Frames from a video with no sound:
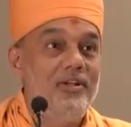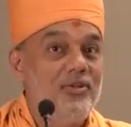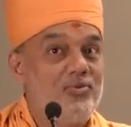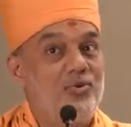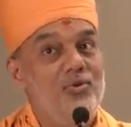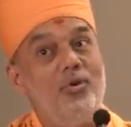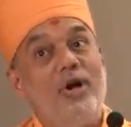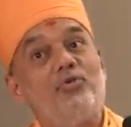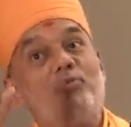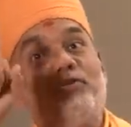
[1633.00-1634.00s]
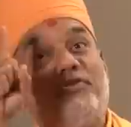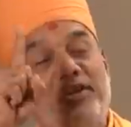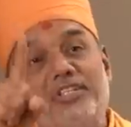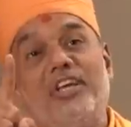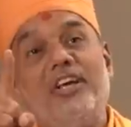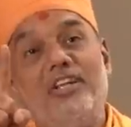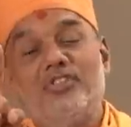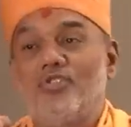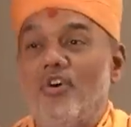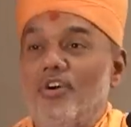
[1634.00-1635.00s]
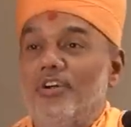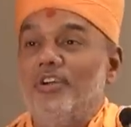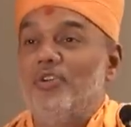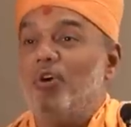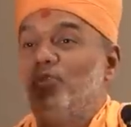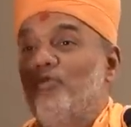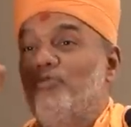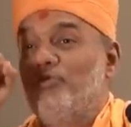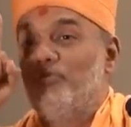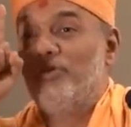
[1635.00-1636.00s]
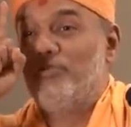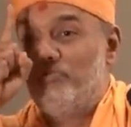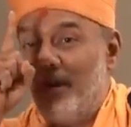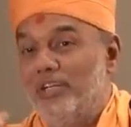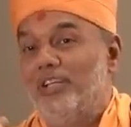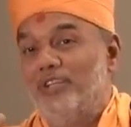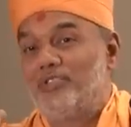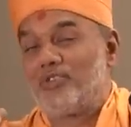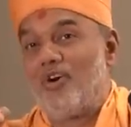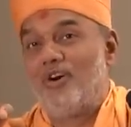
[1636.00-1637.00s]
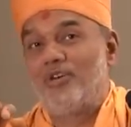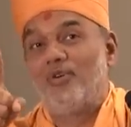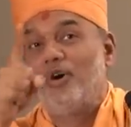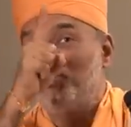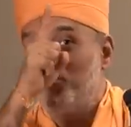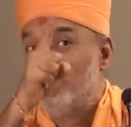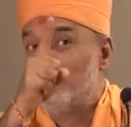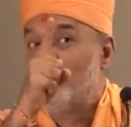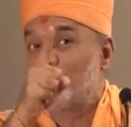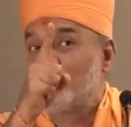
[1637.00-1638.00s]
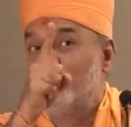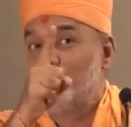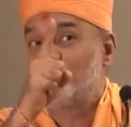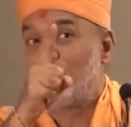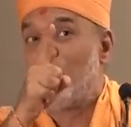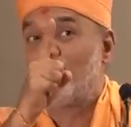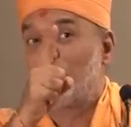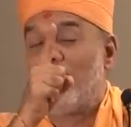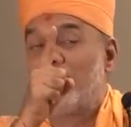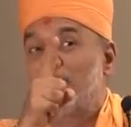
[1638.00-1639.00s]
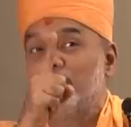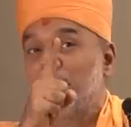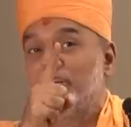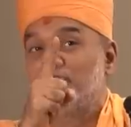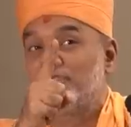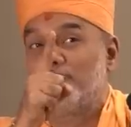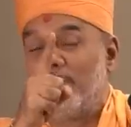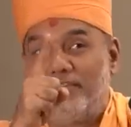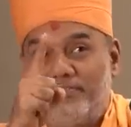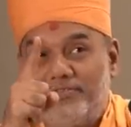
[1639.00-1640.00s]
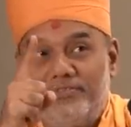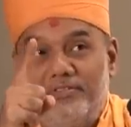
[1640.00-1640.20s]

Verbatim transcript: So you have to be physically strong, you have to be mentally strong, you have to be emotionally strong to handle the pressures of life.